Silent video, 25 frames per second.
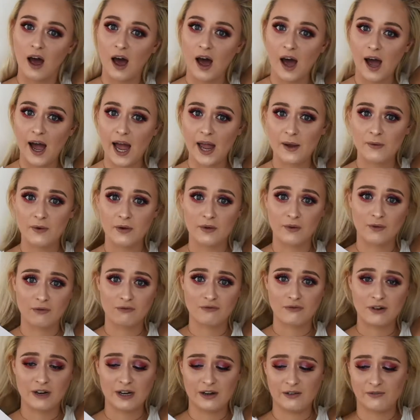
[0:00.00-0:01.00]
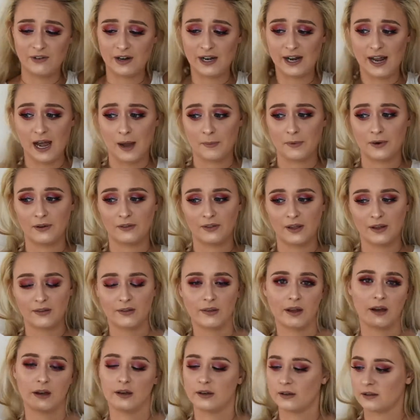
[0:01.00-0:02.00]
I was really happy with this,
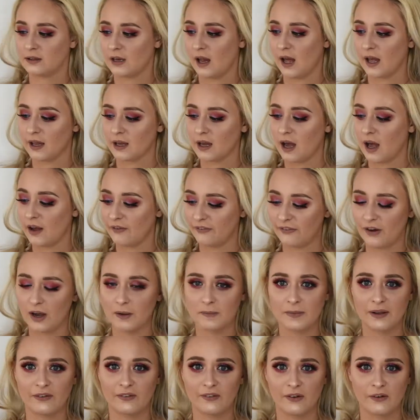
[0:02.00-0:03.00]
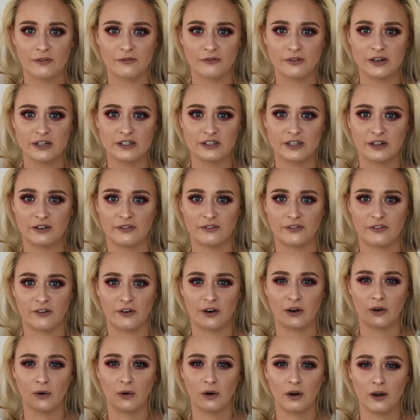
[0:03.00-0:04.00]
and like I find myself reaching for
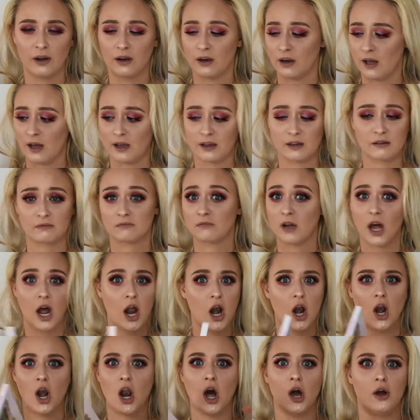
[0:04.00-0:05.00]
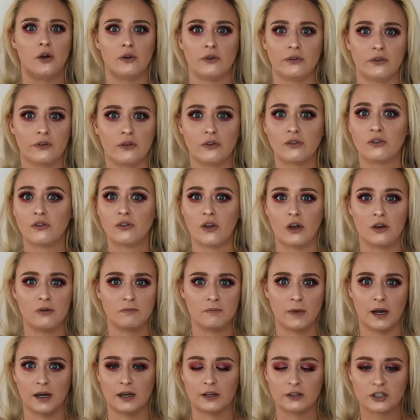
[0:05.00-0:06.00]
it like loads, so
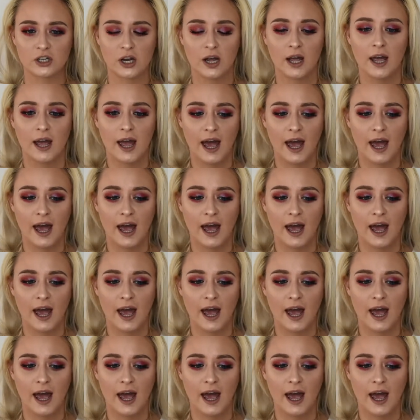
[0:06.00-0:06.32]
much.